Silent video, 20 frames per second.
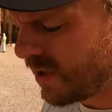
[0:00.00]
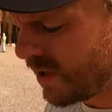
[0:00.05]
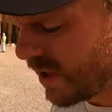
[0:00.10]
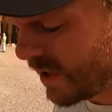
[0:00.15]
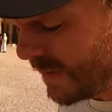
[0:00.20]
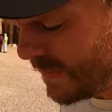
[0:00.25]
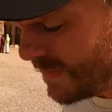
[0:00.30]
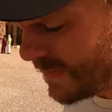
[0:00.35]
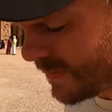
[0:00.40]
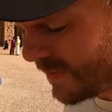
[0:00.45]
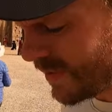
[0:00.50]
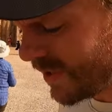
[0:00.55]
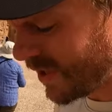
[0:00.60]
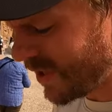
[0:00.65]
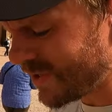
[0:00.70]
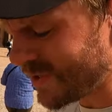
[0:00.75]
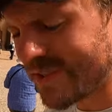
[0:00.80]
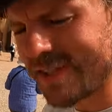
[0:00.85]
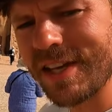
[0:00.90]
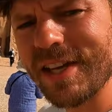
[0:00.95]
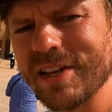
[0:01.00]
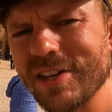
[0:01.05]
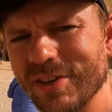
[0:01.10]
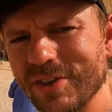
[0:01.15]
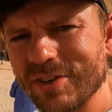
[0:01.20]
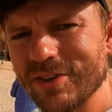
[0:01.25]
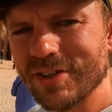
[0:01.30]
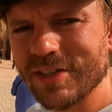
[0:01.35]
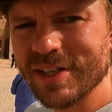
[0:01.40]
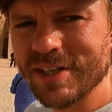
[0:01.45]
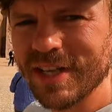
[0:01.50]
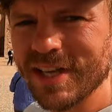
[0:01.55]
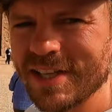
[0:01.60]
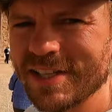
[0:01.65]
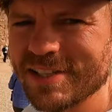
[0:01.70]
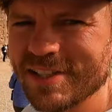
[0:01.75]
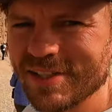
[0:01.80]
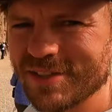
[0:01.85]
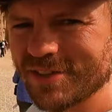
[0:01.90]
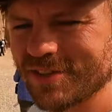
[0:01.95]
um, until in
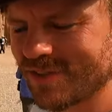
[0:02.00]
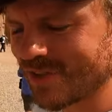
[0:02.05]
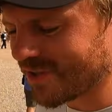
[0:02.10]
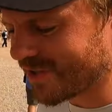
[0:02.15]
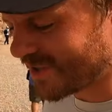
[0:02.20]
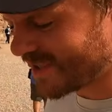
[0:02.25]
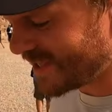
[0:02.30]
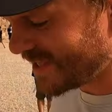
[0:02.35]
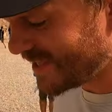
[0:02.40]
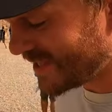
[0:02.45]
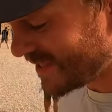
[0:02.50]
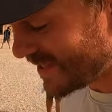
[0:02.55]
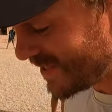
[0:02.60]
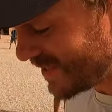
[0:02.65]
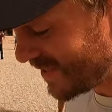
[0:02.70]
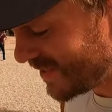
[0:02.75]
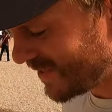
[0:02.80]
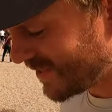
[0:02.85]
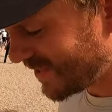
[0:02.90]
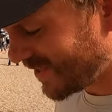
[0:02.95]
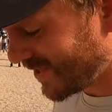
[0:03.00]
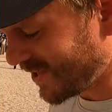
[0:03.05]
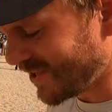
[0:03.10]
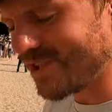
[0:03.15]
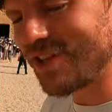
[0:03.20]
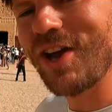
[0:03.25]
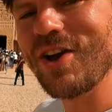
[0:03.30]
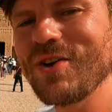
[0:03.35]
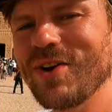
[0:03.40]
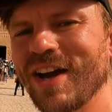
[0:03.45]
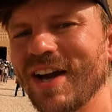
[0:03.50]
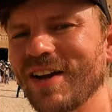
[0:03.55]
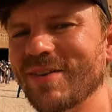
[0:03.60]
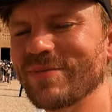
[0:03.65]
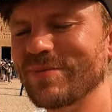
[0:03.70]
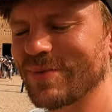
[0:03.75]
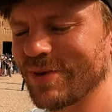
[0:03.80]
eighteen thirteen uh, Johann